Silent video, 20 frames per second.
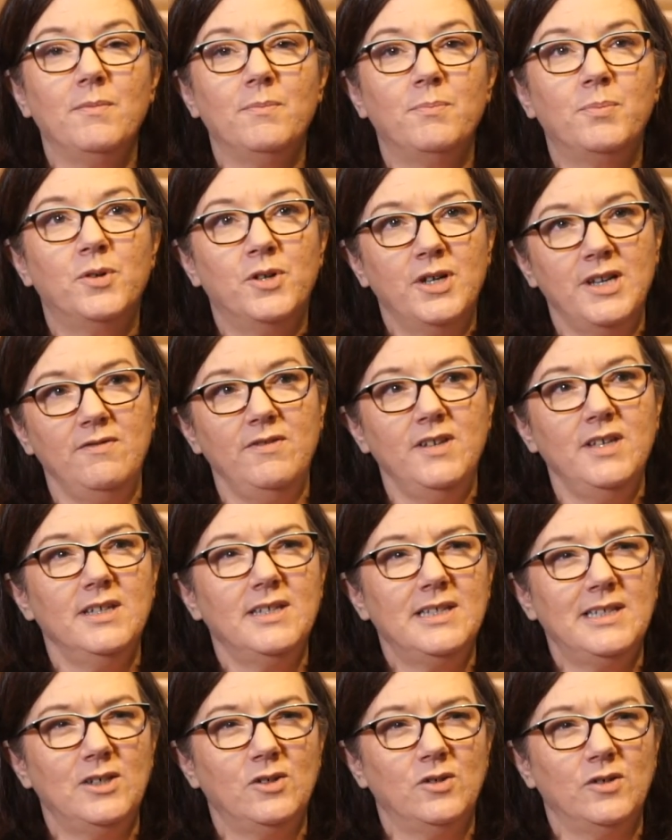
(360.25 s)

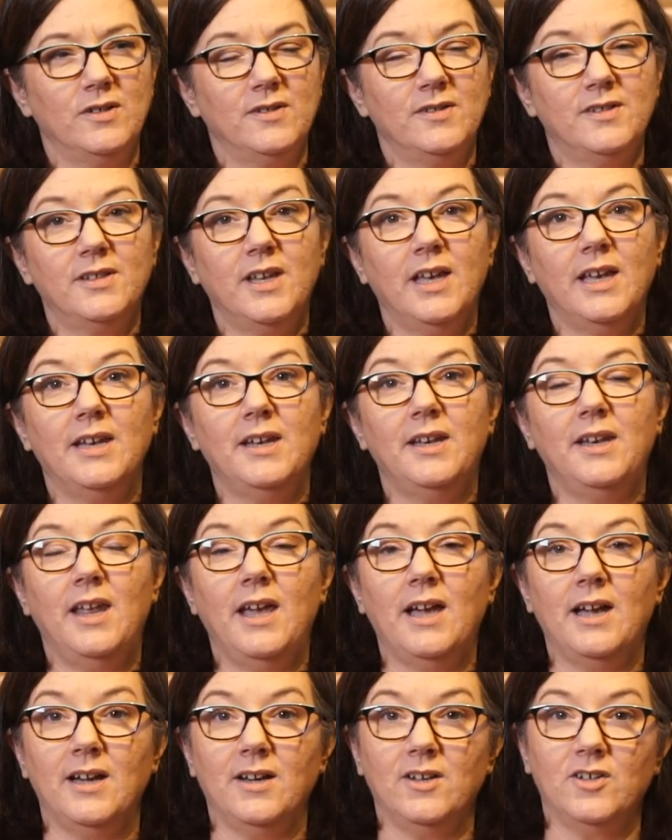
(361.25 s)
previous loss can
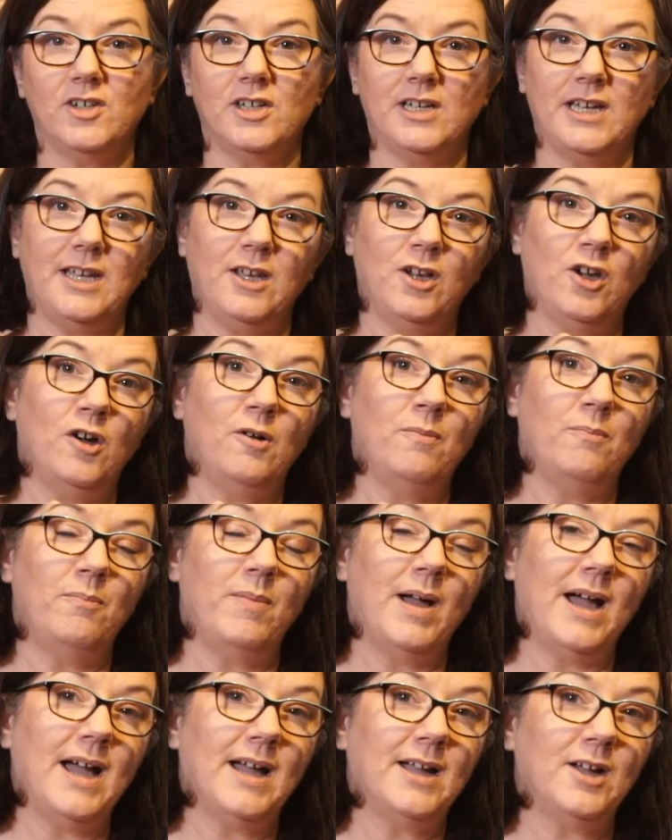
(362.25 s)
actually come
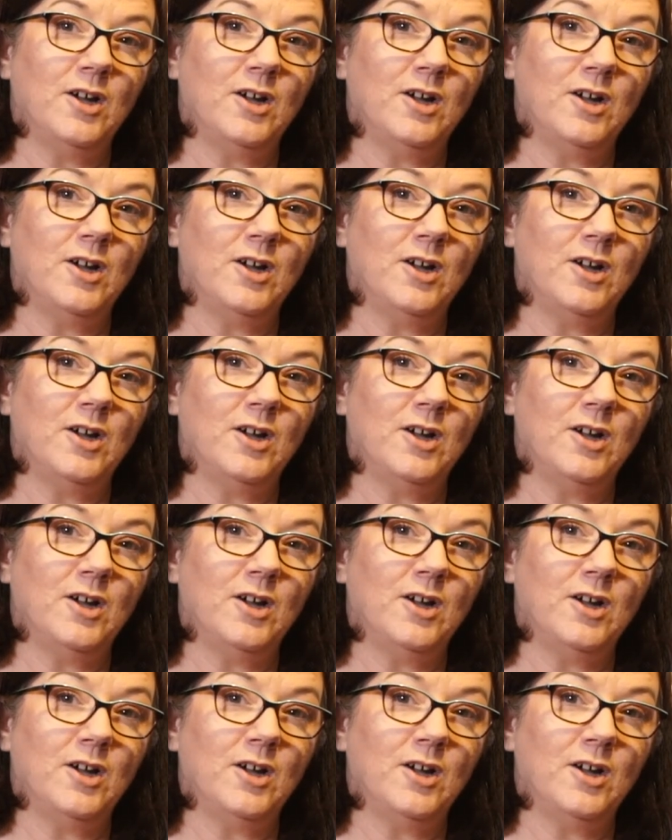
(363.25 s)
back